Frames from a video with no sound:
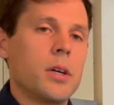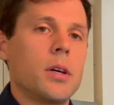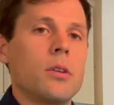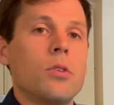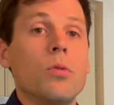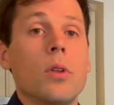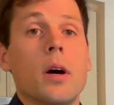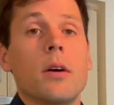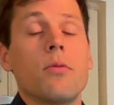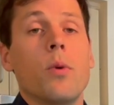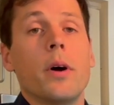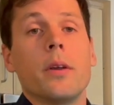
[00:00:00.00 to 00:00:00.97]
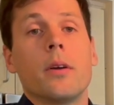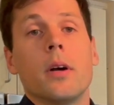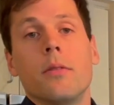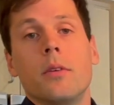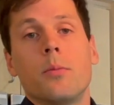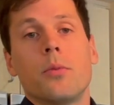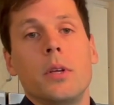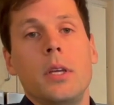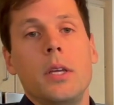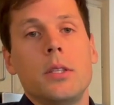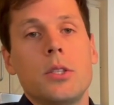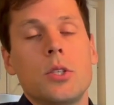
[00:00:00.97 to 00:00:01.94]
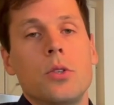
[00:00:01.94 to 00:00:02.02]
cool off while your oven
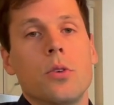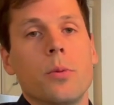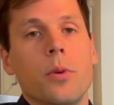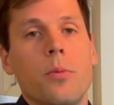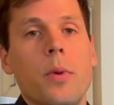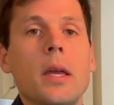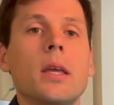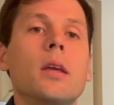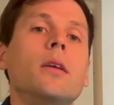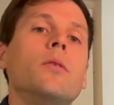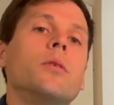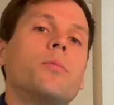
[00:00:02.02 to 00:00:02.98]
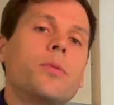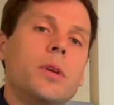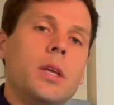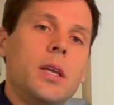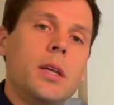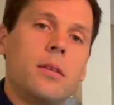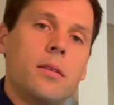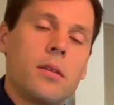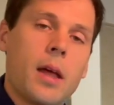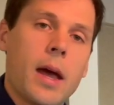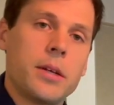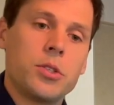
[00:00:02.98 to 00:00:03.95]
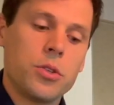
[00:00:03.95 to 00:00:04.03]
preheats. Normally with baking, you want to preheat
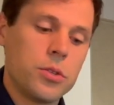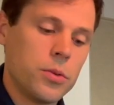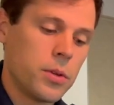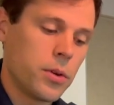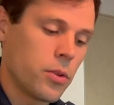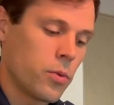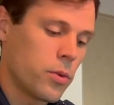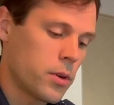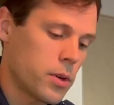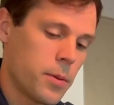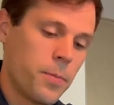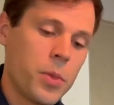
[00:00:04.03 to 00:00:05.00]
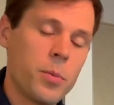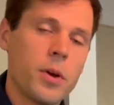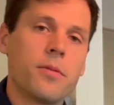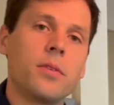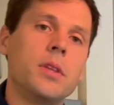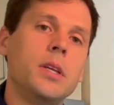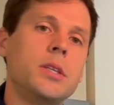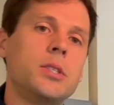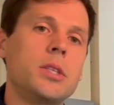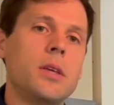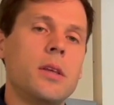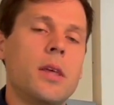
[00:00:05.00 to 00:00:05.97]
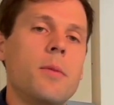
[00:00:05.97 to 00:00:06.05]
as you're doing all the work, but for these,
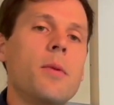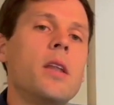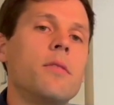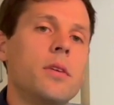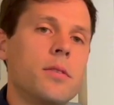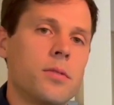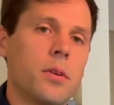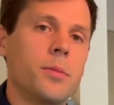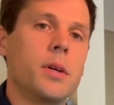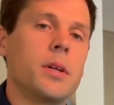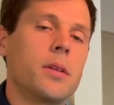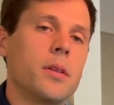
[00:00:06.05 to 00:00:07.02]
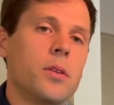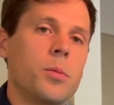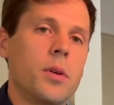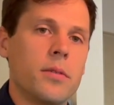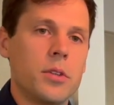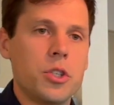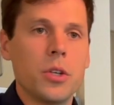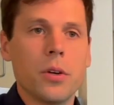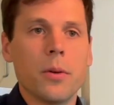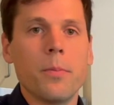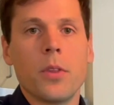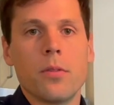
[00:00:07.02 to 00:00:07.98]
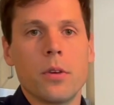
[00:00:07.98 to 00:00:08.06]
they benefit from a little bit of a chill
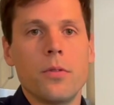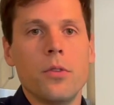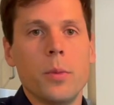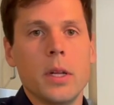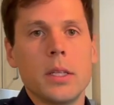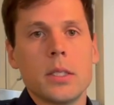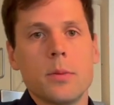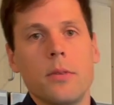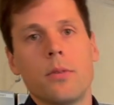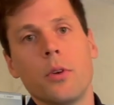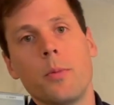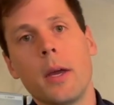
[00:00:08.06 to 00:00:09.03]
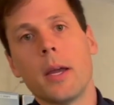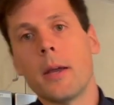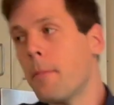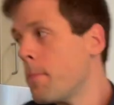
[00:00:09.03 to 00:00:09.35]
for a few minutes before you bake.